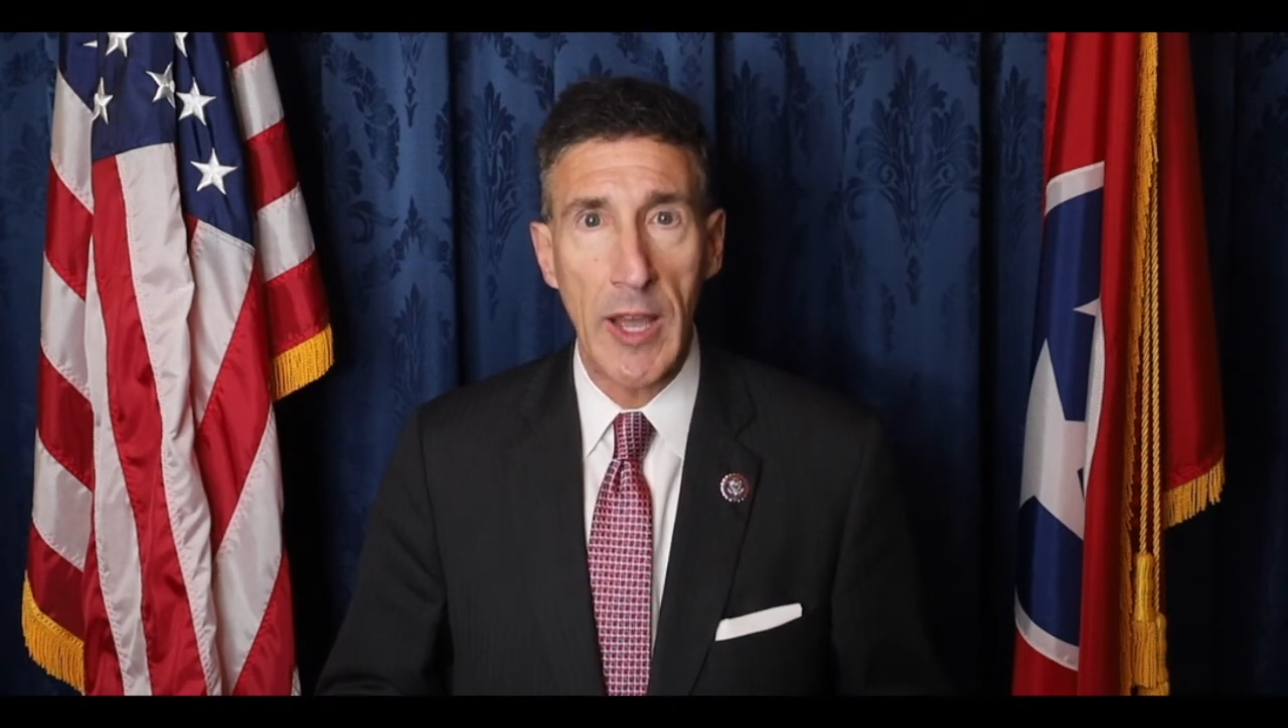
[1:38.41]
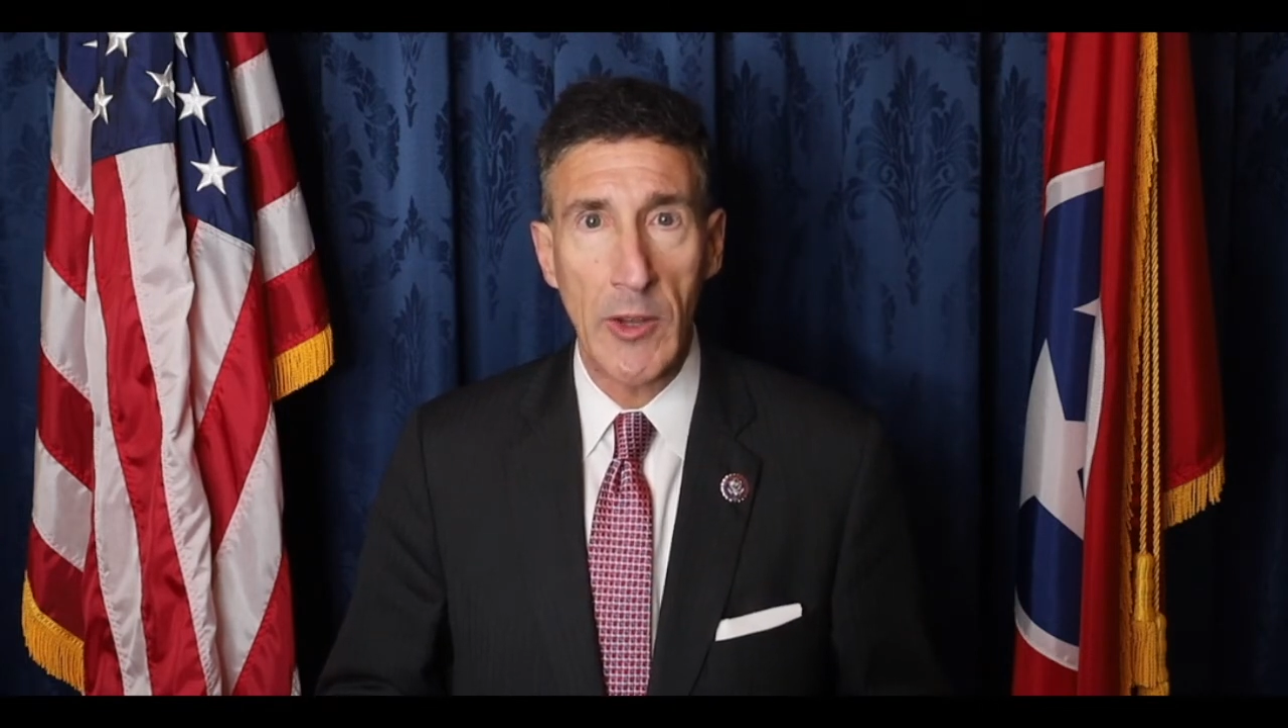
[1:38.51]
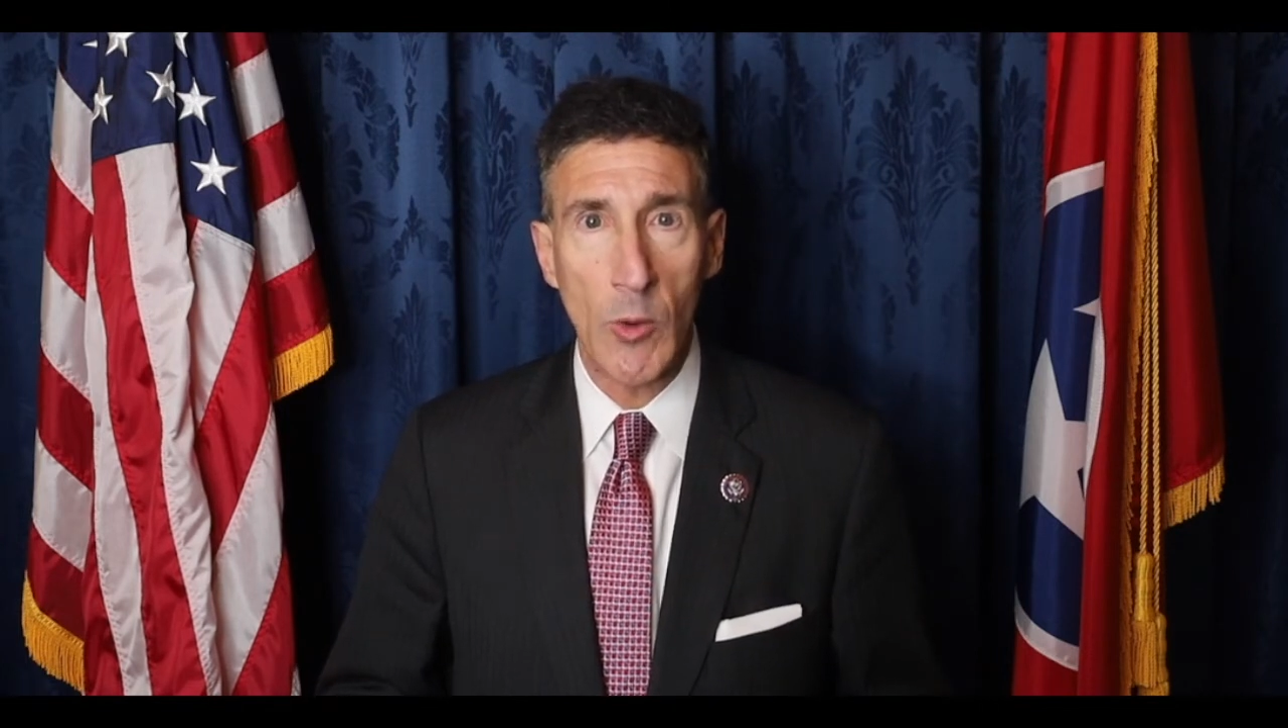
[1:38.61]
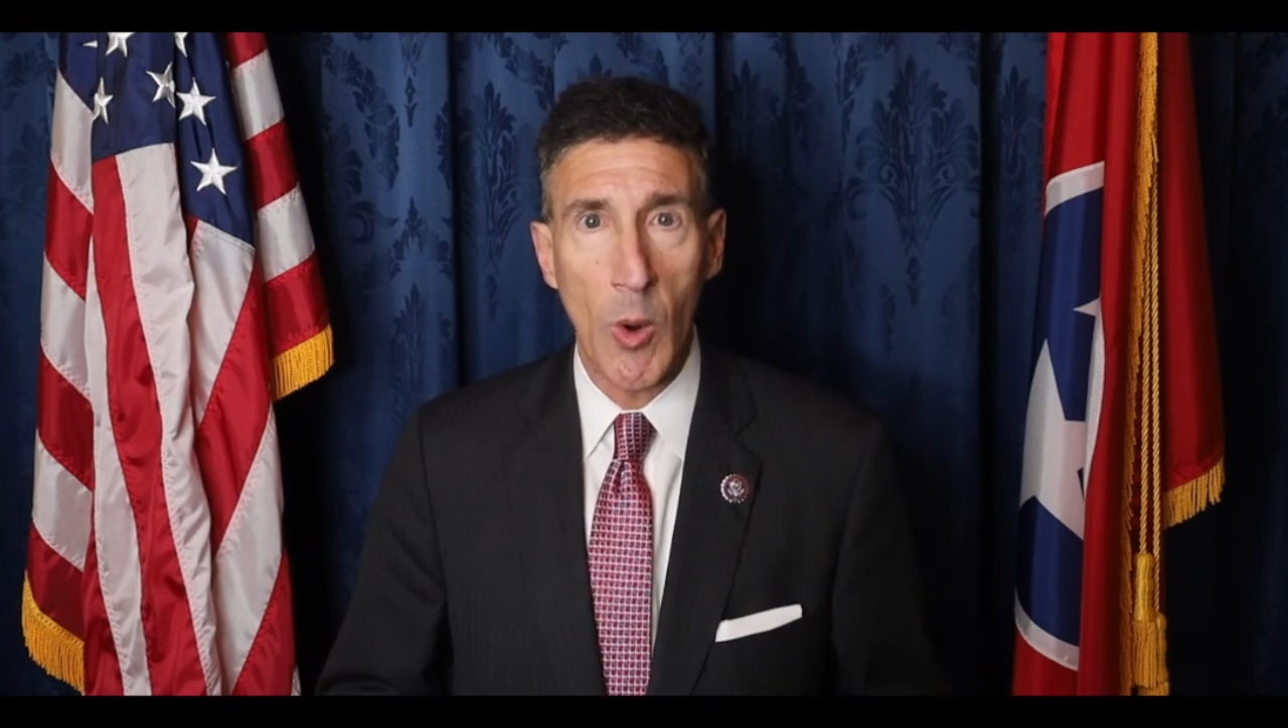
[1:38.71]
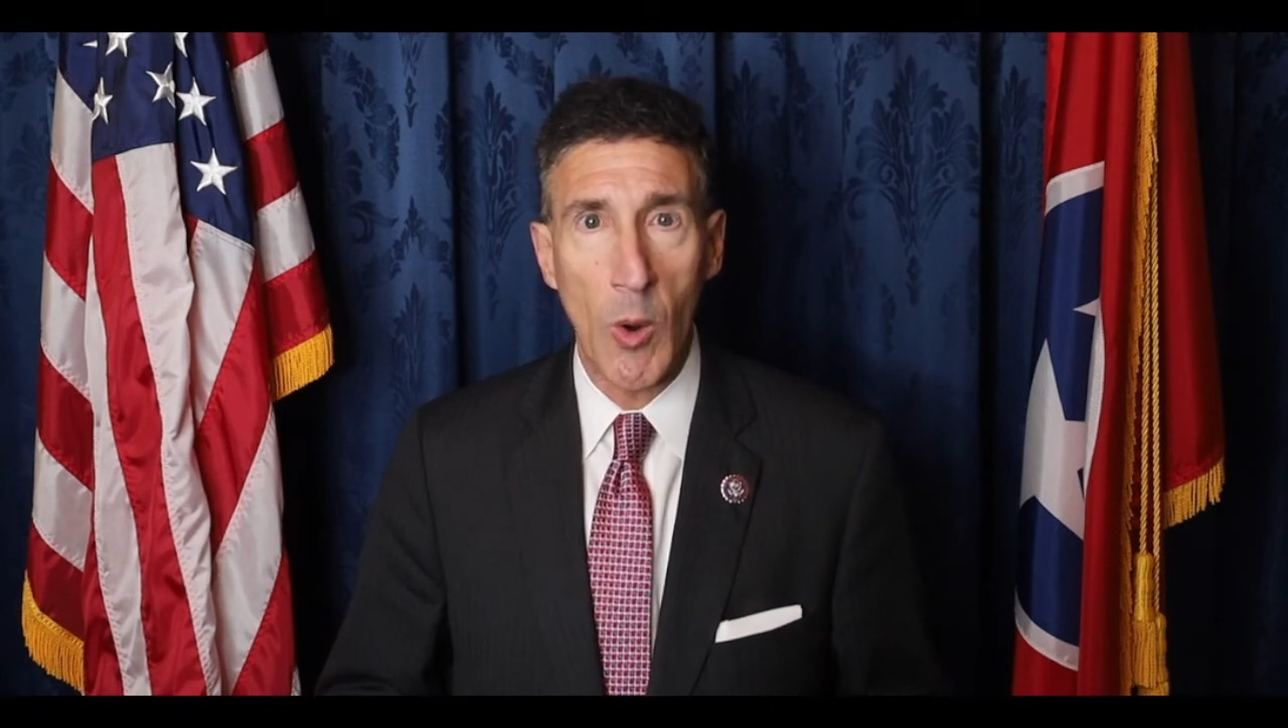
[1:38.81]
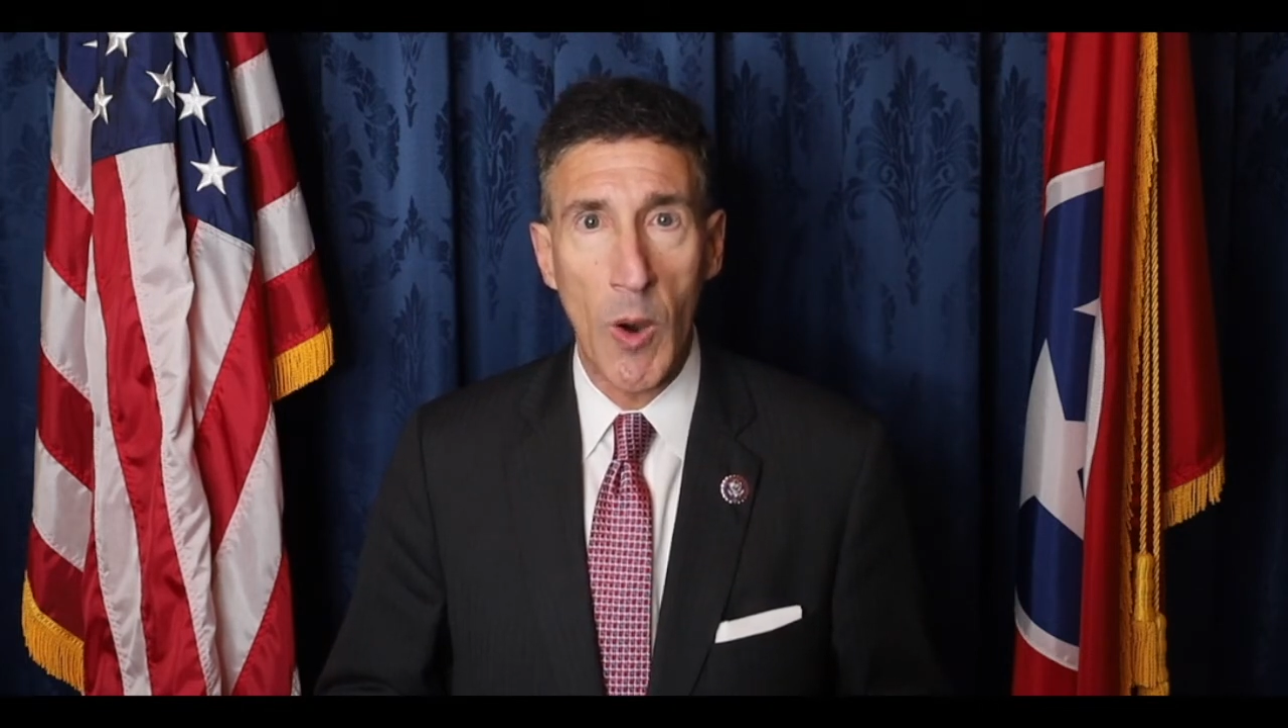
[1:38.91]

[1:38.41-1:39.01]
out to our